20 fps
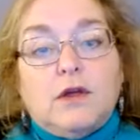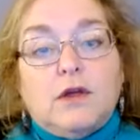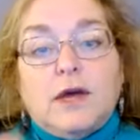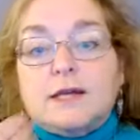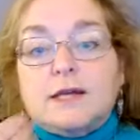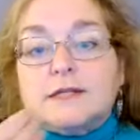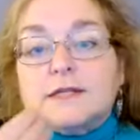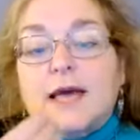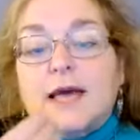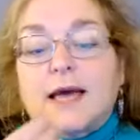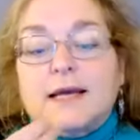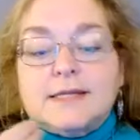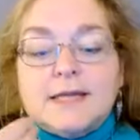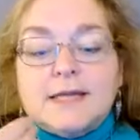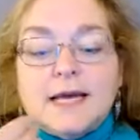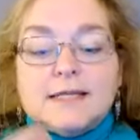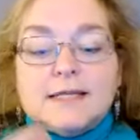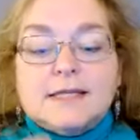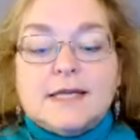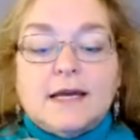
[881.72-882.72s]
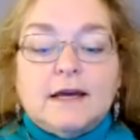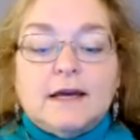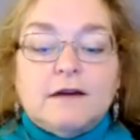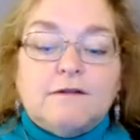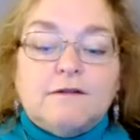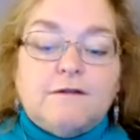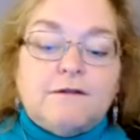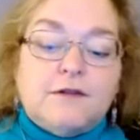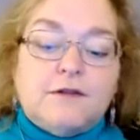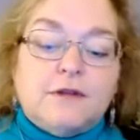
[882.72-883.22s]
as
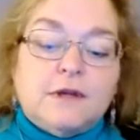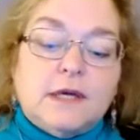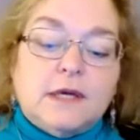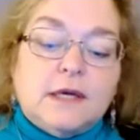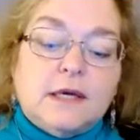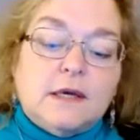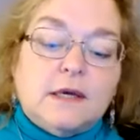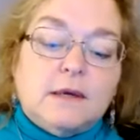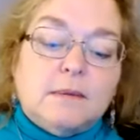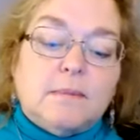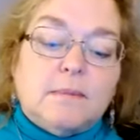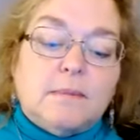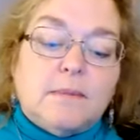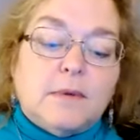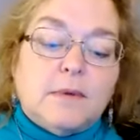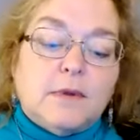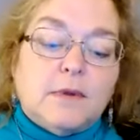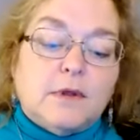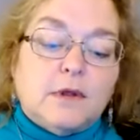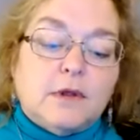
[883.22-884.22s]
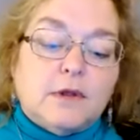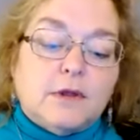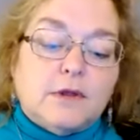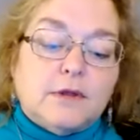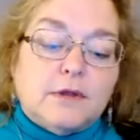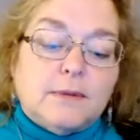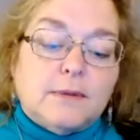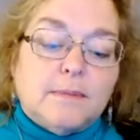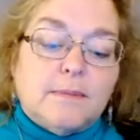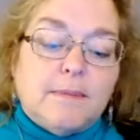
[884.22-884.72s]
if the
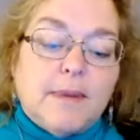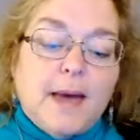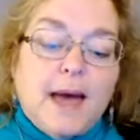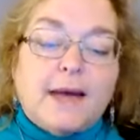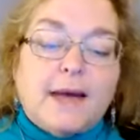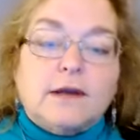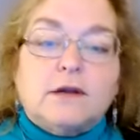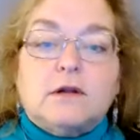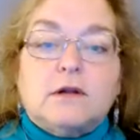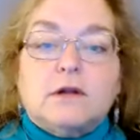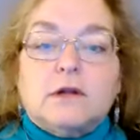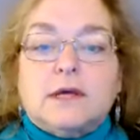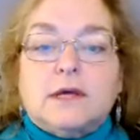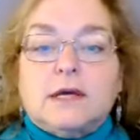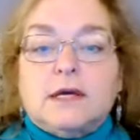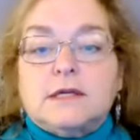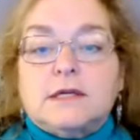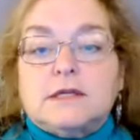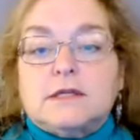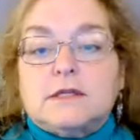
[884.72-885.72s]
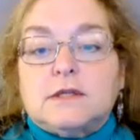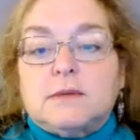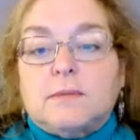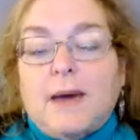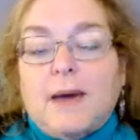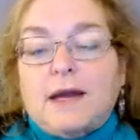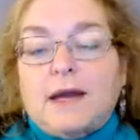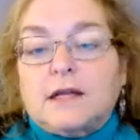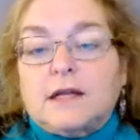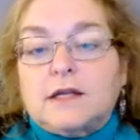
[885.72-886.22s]
battle
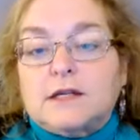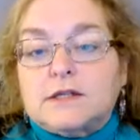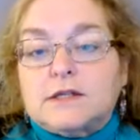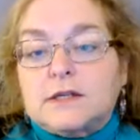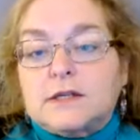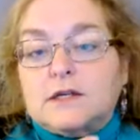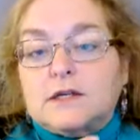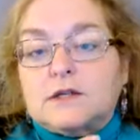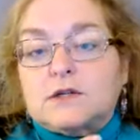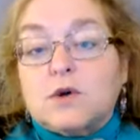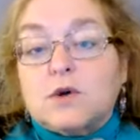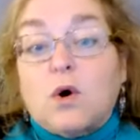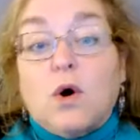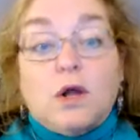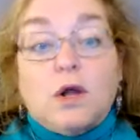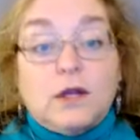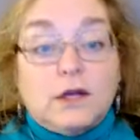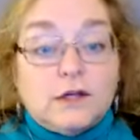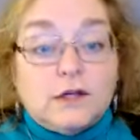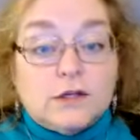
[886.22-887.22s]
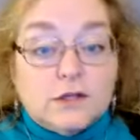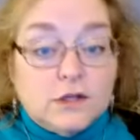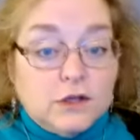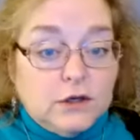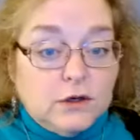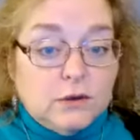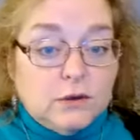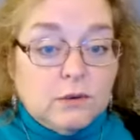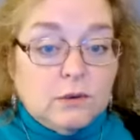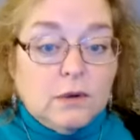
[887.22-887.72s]
is calling to
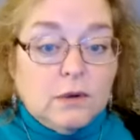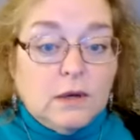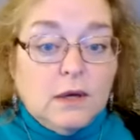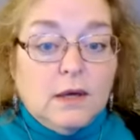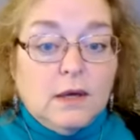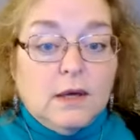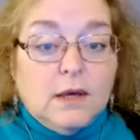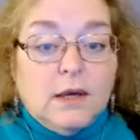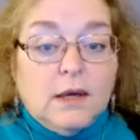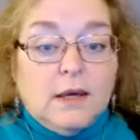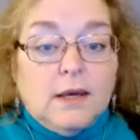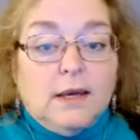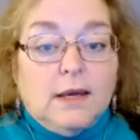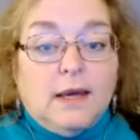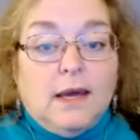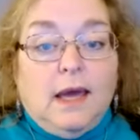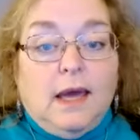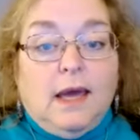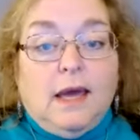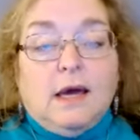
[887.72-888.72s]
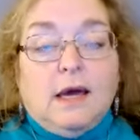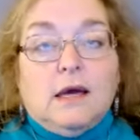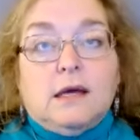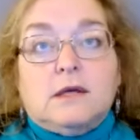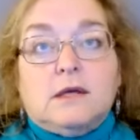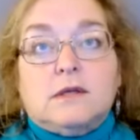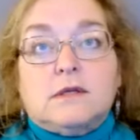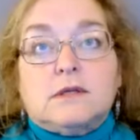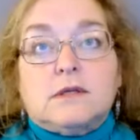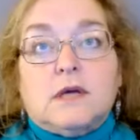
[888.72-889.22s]
you.
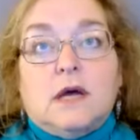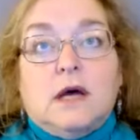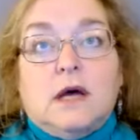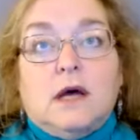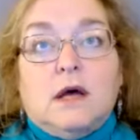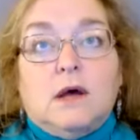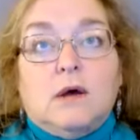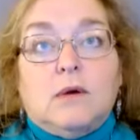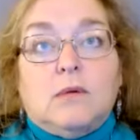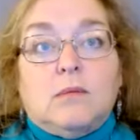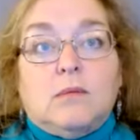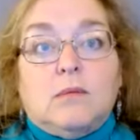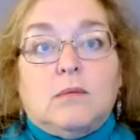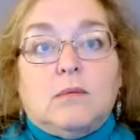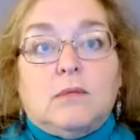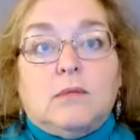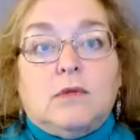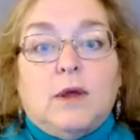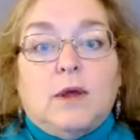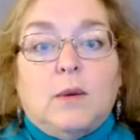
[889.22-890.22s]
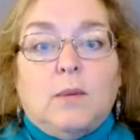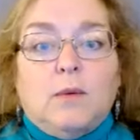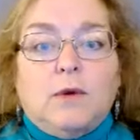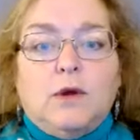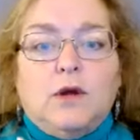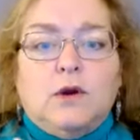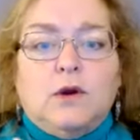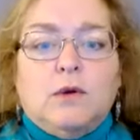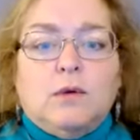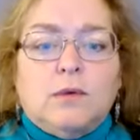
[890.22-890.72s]
And
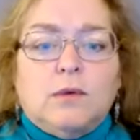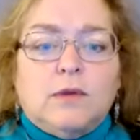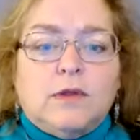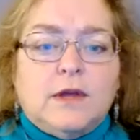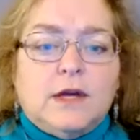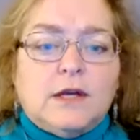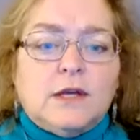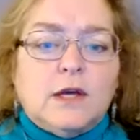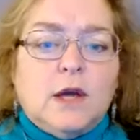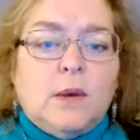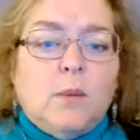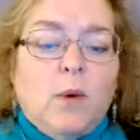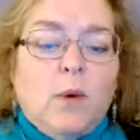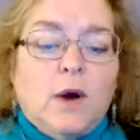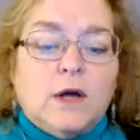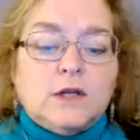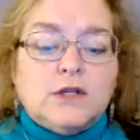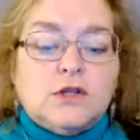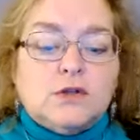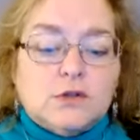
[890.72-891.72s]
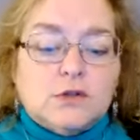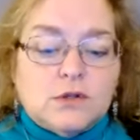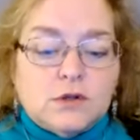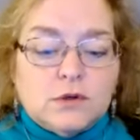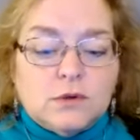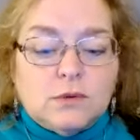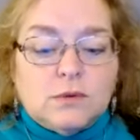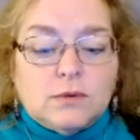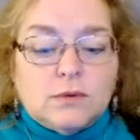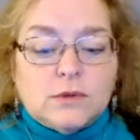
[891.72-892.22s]
it wants you
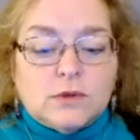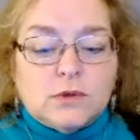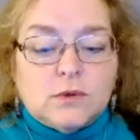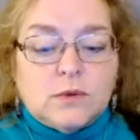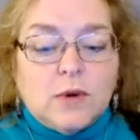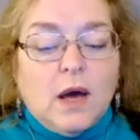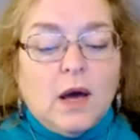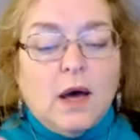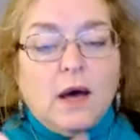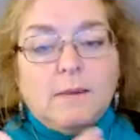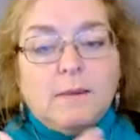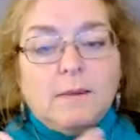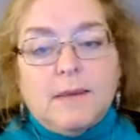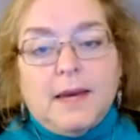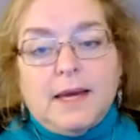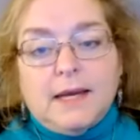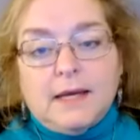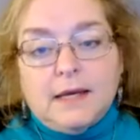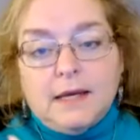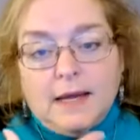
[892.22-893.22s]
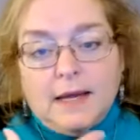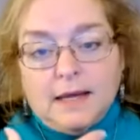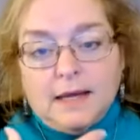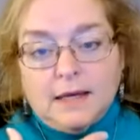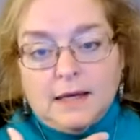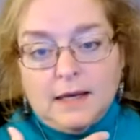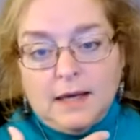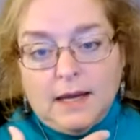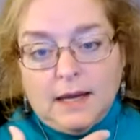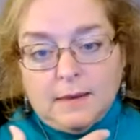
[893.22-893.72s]
to come
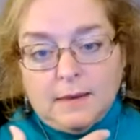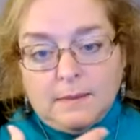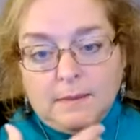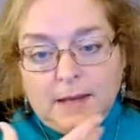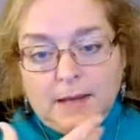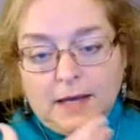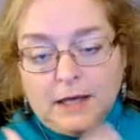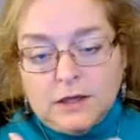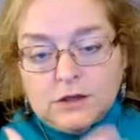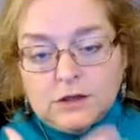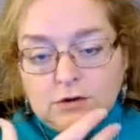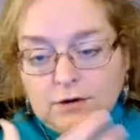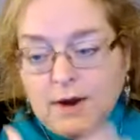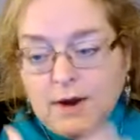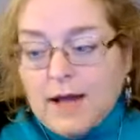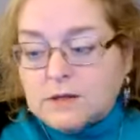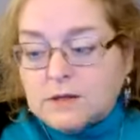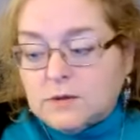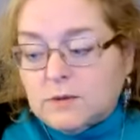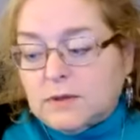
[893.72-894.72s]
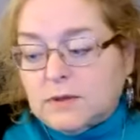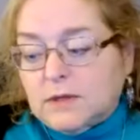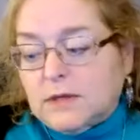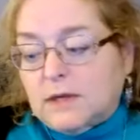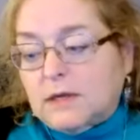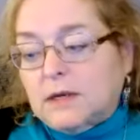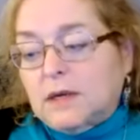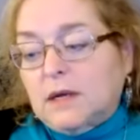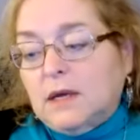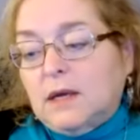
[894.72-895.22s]
and interact with
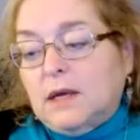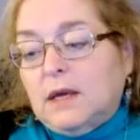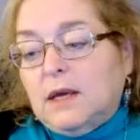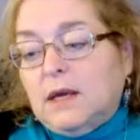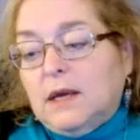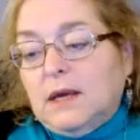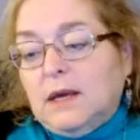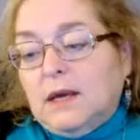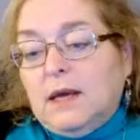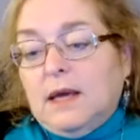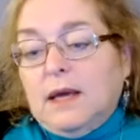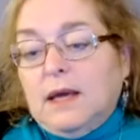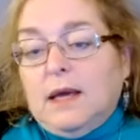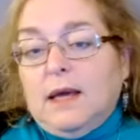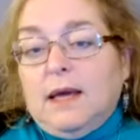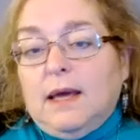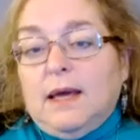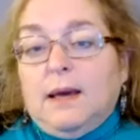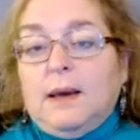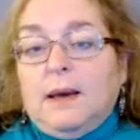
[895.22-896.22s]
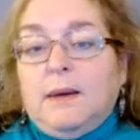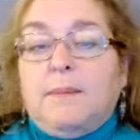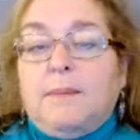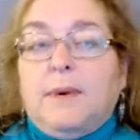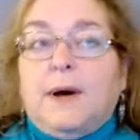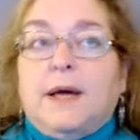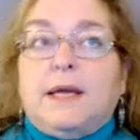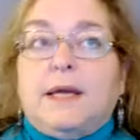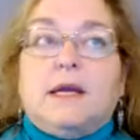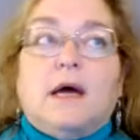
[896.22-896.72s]
it.
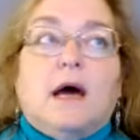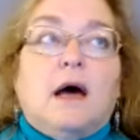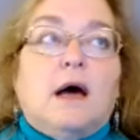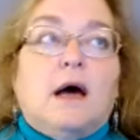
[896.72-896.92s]
But